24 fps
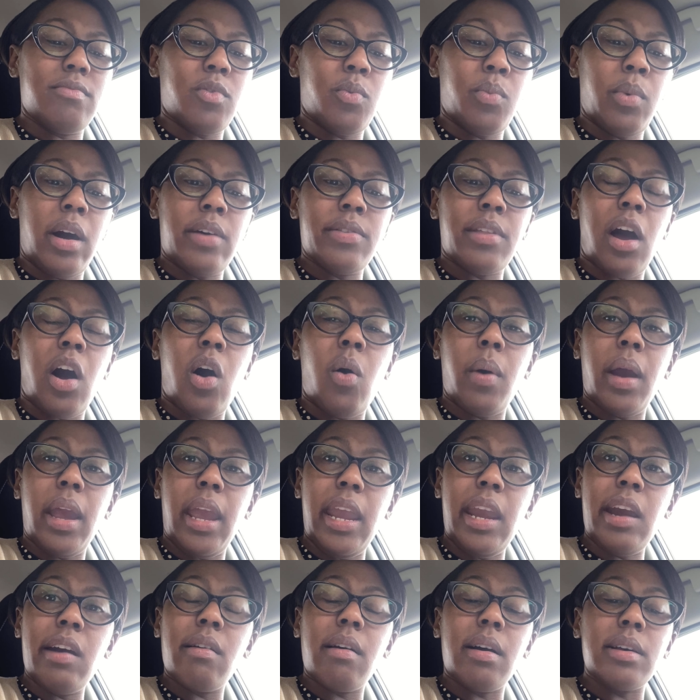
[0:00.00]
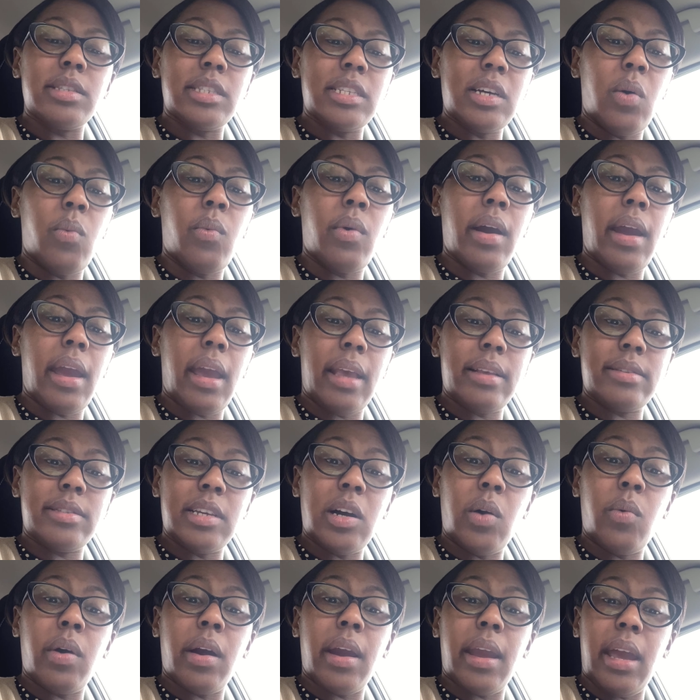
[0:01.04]
whether on here or somewhere
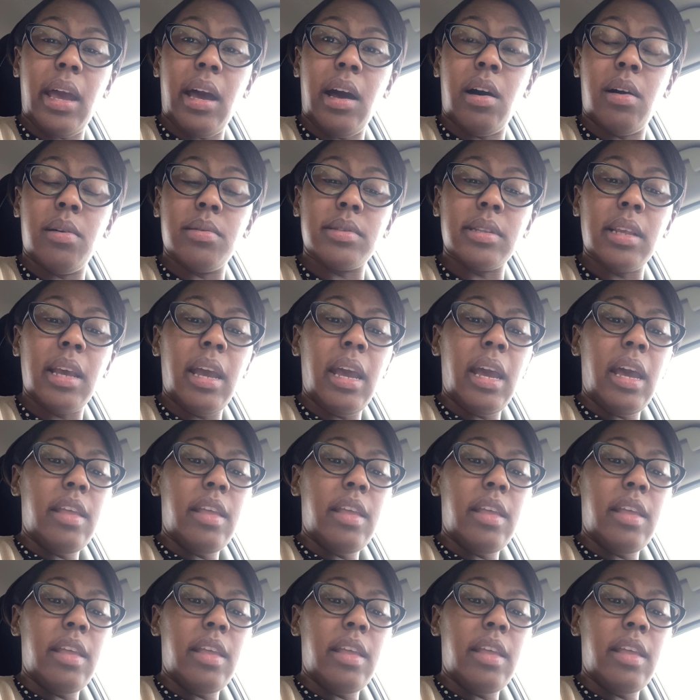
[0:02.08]
somewhere else,